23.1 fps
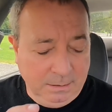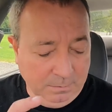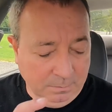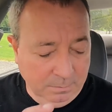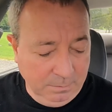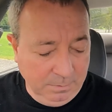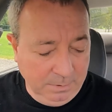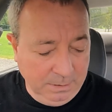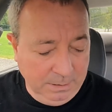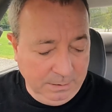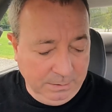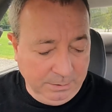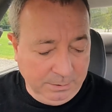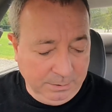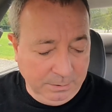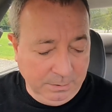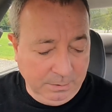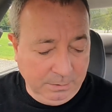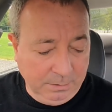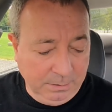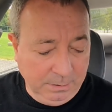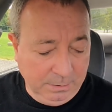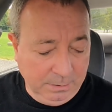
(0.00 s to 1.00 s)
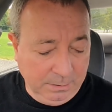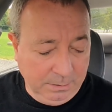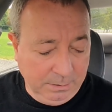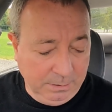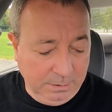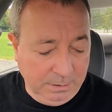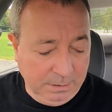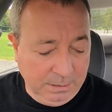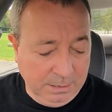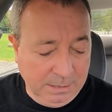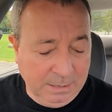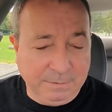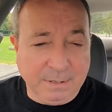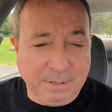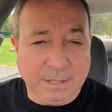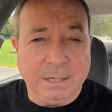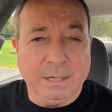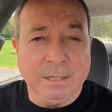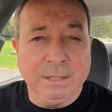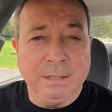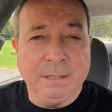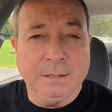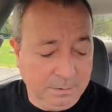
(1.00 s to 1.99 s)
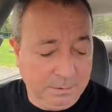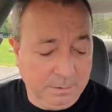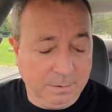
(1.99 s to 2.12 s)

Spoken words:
We'll get the chocolate lava cake,